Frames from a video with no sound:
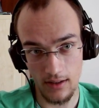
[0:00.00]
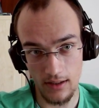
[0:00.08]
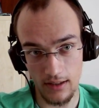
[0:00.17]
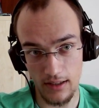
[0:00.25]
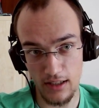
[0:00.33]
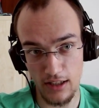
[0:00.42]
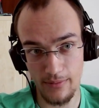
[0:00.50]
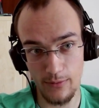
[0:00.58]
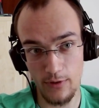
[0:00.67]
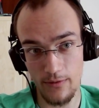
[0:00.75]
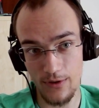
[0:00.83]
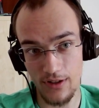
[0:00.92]
king
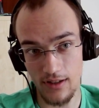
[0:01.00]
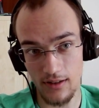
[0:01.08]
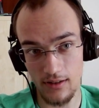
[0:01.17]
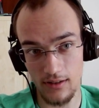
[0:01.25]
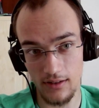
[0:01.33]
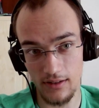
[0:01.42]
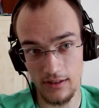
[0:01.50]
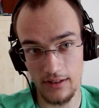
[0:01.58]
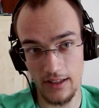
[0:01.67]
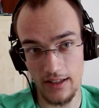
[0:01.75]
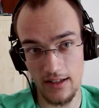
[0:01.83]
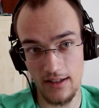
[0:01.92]
moves,
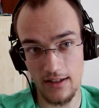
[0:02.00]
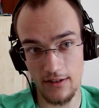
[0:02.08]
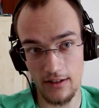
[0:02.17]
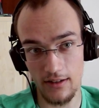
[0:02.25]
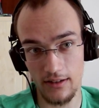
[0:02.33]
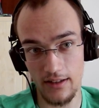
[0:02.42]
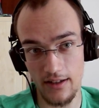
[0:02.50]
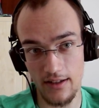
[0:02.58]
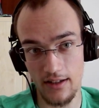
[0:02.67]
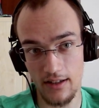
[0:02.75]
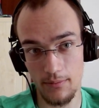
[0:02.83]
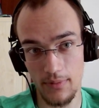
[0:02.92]
there is
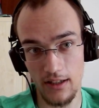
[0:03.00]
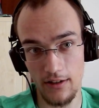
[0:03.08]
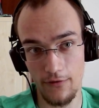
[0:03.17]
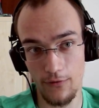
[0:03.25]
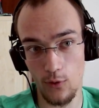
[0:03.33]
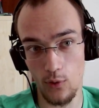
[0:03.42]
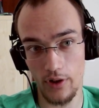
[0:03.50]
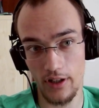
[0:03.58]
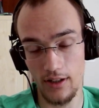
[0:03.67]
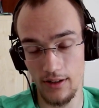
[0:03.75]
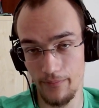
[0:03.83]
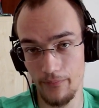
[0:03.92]
gonna be a
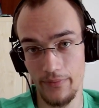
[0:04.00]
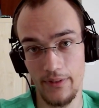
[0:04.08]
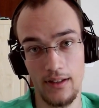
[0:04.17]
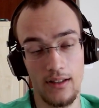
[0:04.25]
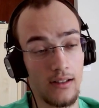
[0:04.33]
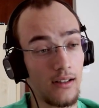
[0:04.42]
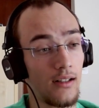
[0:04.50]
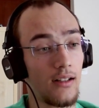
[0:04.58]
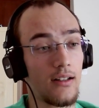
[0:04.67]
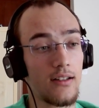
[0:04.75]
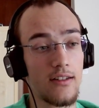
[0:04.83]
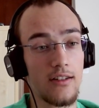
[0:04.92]
fork.
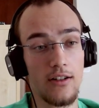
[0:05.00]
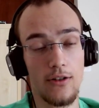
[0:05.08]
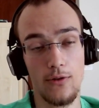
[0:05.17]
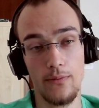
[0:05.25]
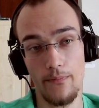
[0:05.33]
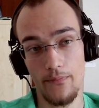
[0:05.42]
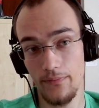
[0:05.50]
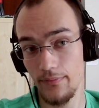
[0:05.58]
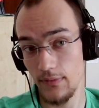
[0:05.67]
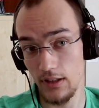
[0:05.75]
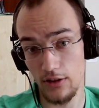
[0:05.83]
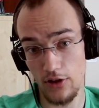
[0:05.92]
So
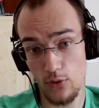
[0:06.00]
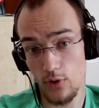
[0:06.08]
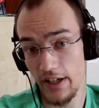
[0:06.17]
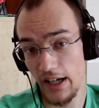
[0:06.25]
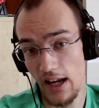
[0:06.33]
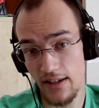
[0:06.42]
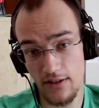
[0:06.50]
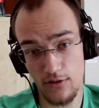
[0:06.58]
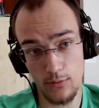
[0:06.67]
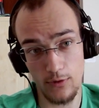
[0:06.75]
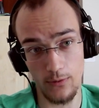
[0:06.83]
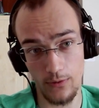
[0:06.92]
a rook has to
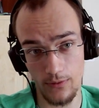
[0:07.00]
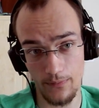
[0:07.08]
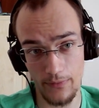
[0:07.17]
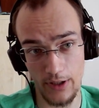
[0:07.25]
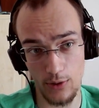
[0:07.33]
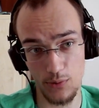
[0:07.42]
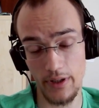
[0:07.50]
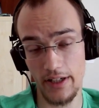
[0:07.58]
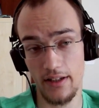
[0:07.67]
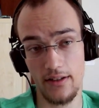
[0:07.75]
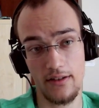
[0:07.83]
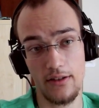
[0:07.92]
move. Now where
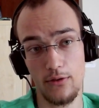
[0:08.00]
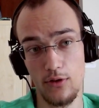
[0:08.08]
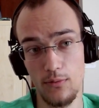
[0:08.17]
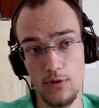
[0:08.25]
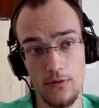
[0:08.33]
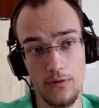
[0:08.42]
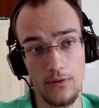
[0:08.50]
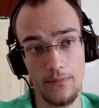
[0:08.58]
does the rook move?